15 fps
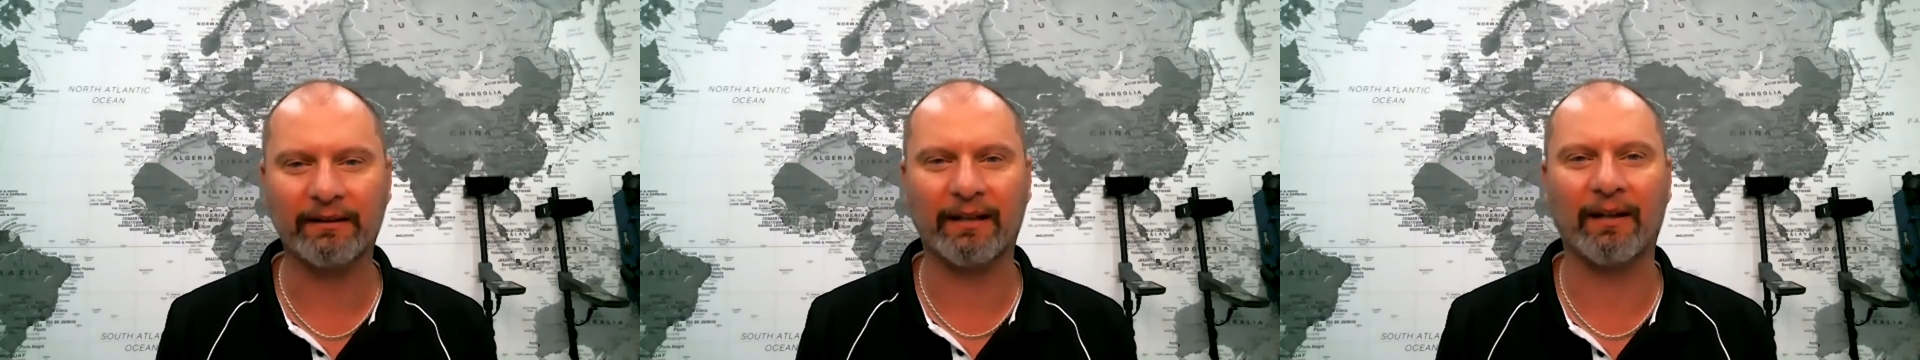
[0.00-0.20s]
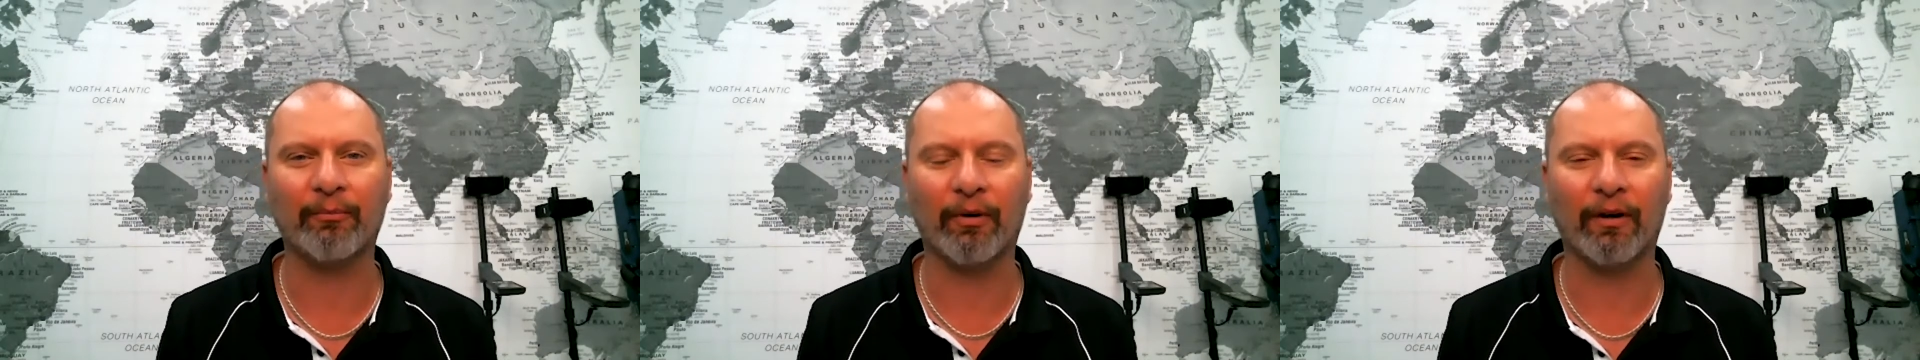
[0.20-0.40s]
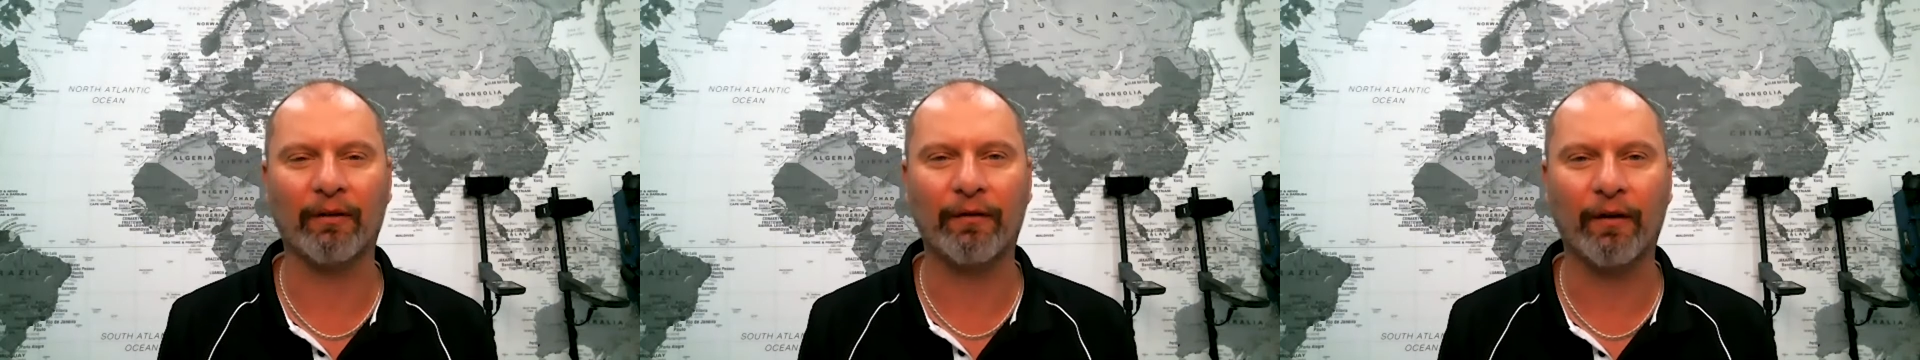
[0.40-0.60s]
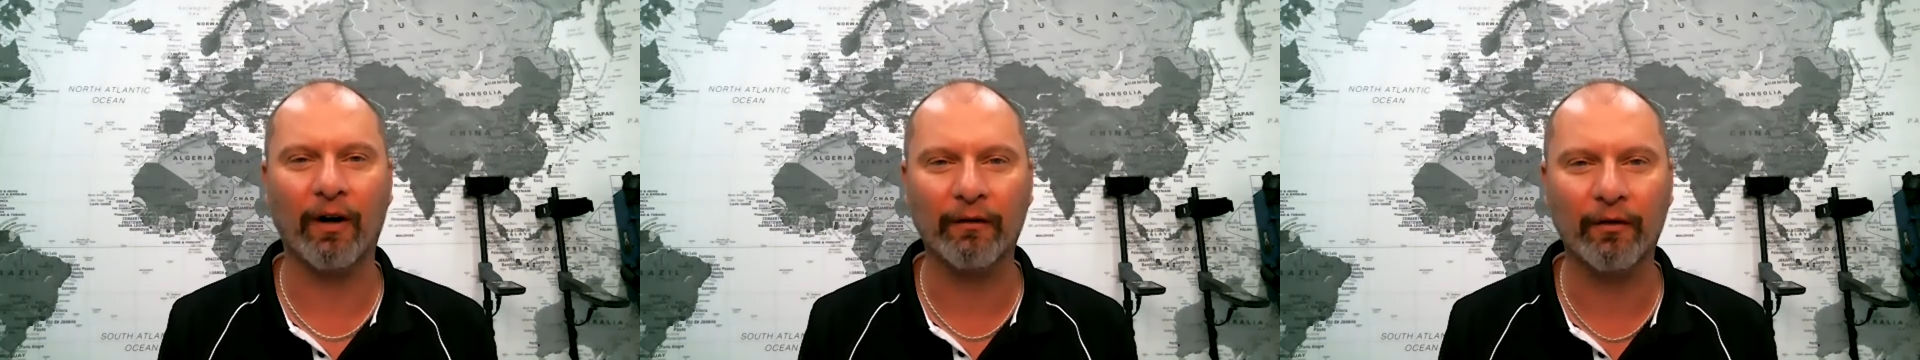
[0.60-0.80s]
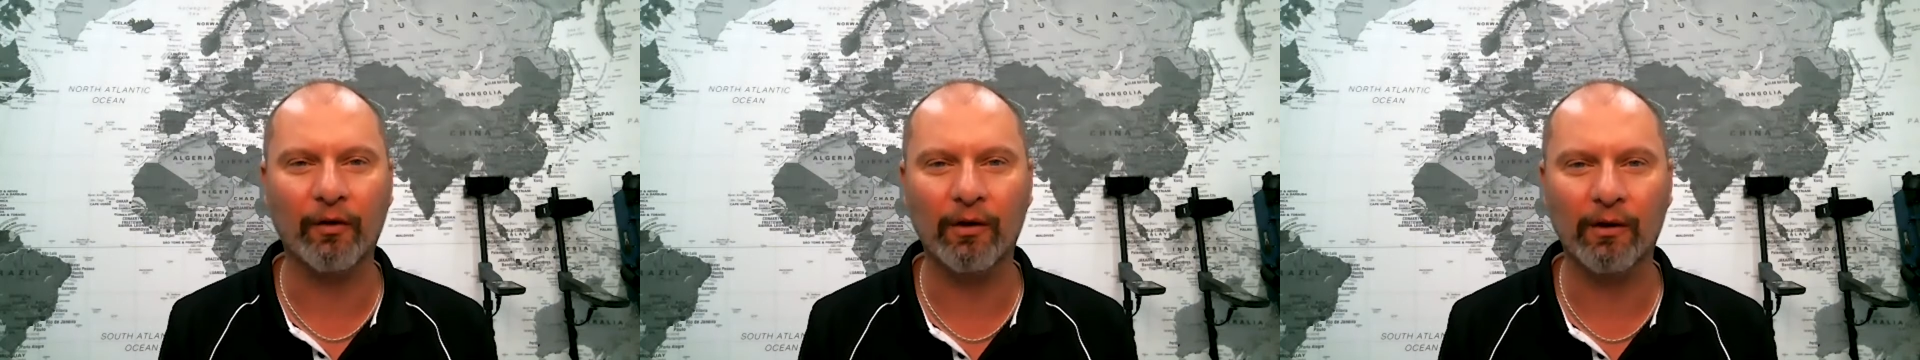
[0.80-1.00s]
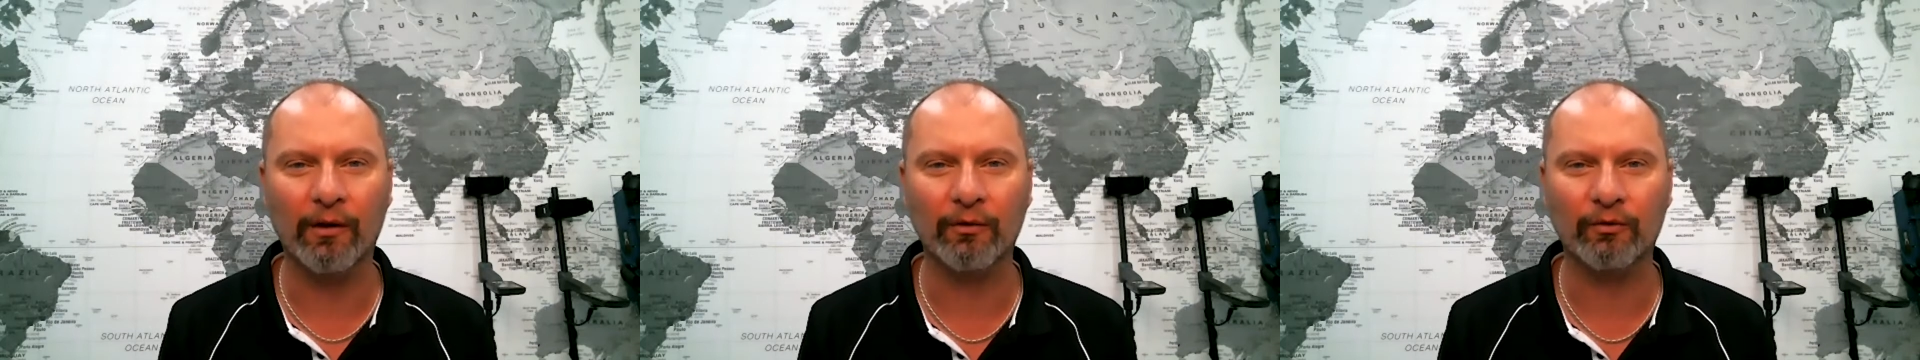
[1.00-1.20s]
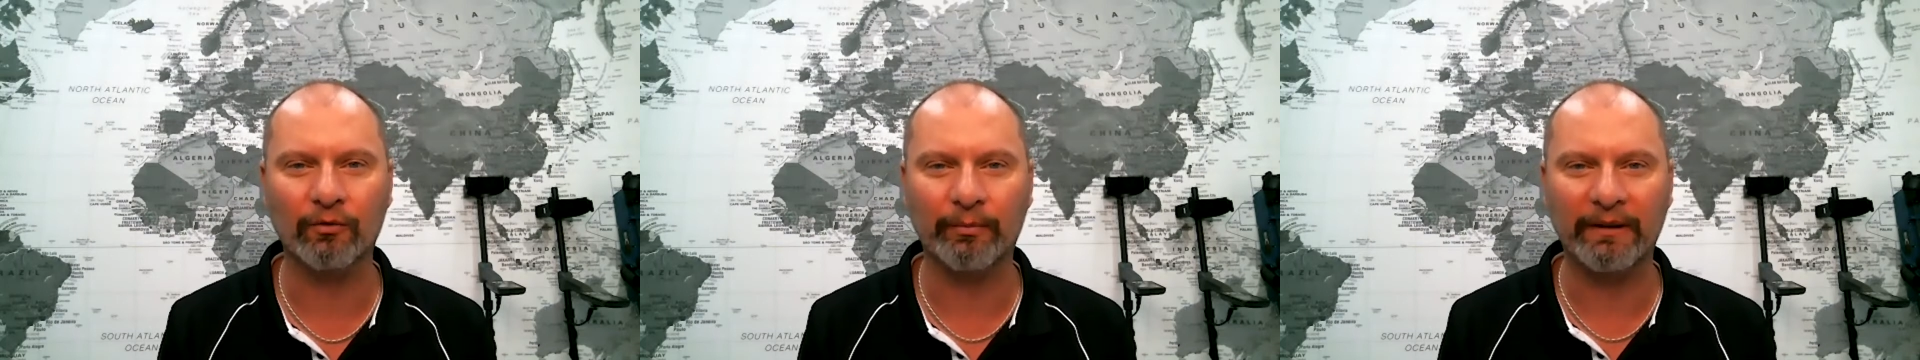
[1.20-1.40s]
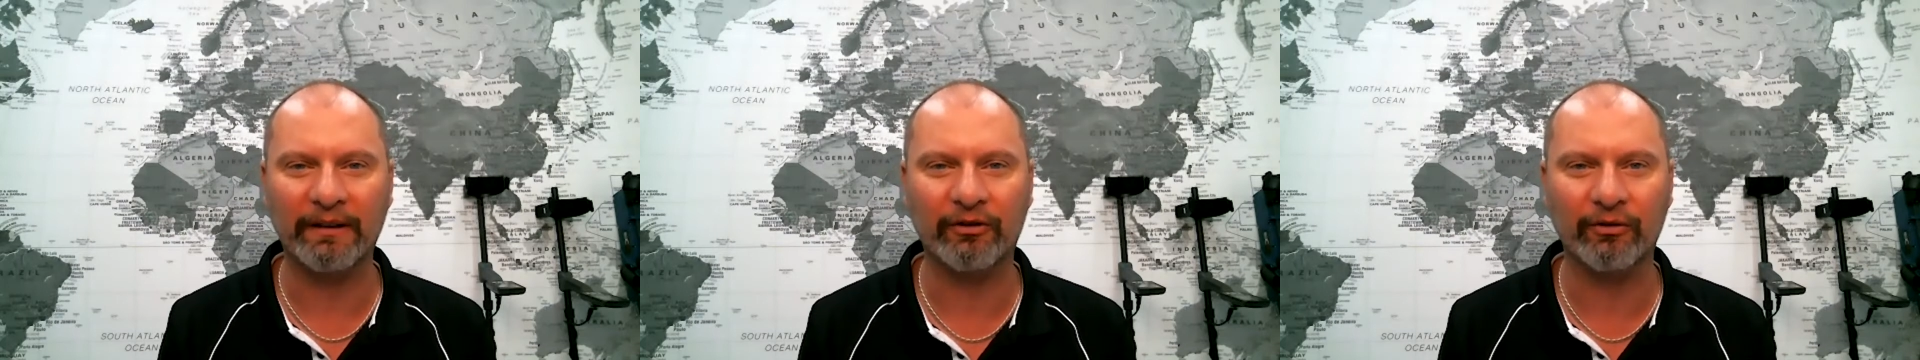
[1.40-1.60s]
10x5 coils will
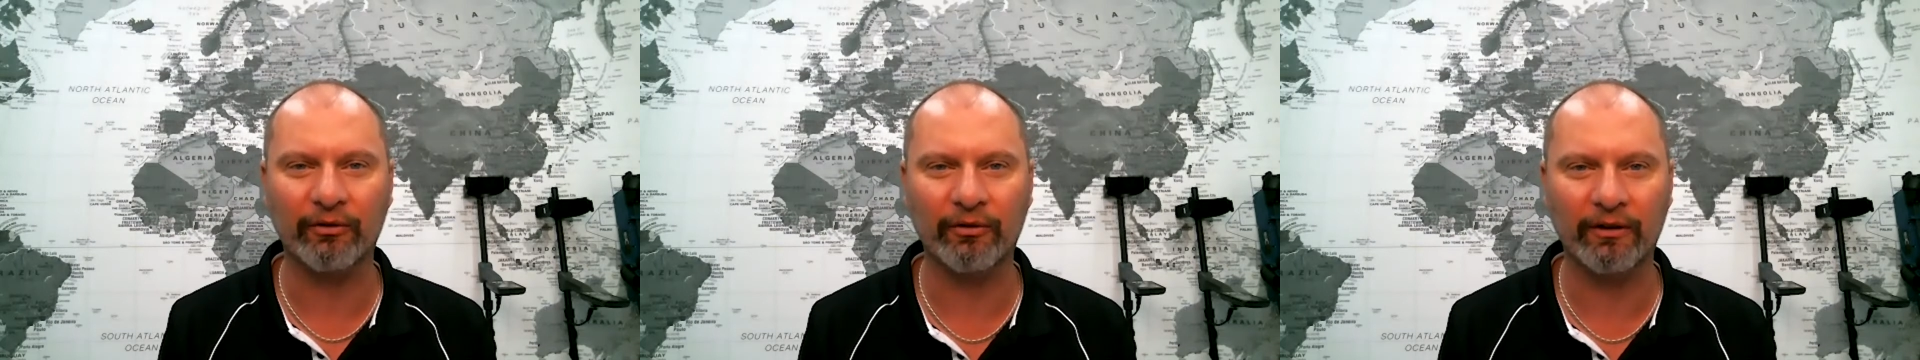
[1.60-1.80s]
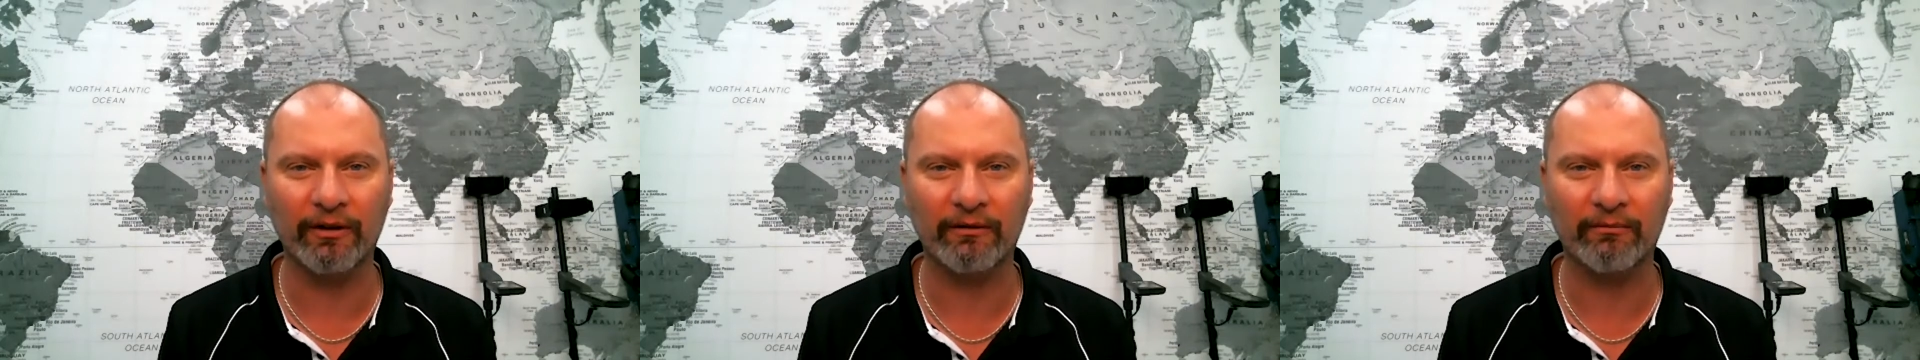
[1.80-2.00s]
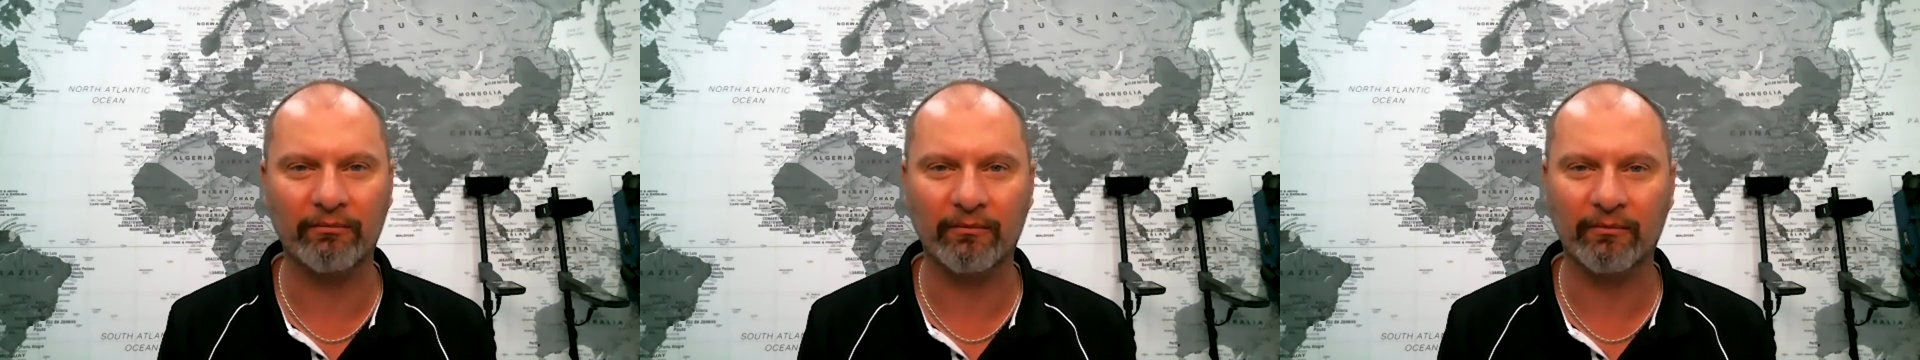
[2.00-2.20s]
be suited,